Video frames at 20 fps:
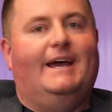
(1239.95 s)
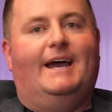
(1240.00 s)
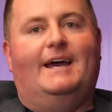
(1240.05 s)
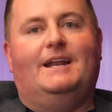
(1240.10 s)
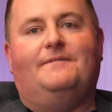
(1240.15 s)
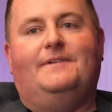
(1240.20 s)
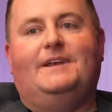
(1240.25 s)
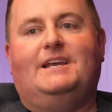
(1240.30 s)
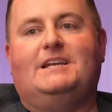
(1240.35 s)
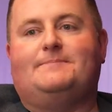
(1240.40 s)

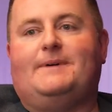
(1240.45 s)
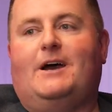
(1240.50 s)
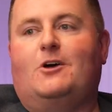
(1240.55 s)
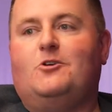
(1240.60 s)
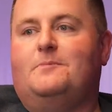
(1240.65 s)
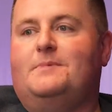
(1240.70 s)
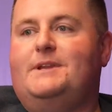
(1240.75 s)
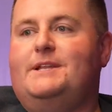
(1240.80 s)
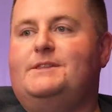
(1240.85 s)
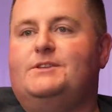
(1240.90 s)
And I think it's about
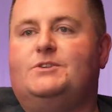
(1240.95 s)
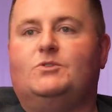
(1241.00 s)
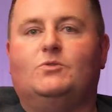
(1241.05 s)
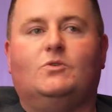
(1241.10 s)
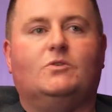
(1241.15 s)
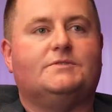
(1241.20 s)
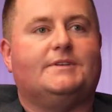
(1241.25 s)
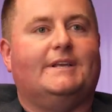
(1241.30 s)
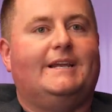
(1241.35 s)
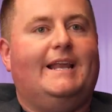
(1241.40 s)
opening the
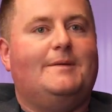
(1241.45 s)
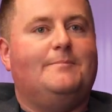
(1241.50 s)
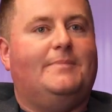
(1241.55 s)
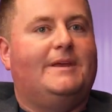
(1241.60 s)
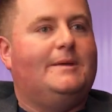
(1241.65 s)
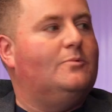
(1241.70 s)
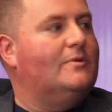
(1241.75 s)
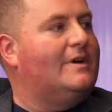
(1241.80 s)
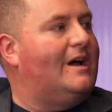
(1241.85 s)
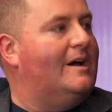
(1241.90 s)
doors and letting
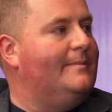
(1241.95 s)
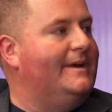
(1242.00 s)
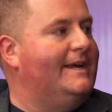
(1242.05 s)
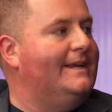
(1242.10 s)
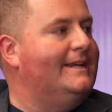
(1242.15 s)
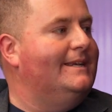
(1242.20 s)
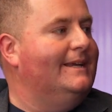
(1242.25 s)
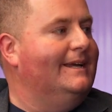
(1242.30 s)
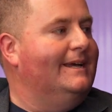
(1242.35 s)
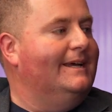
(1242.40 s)
people come
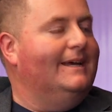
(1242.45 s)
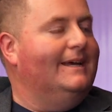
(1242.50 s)
in.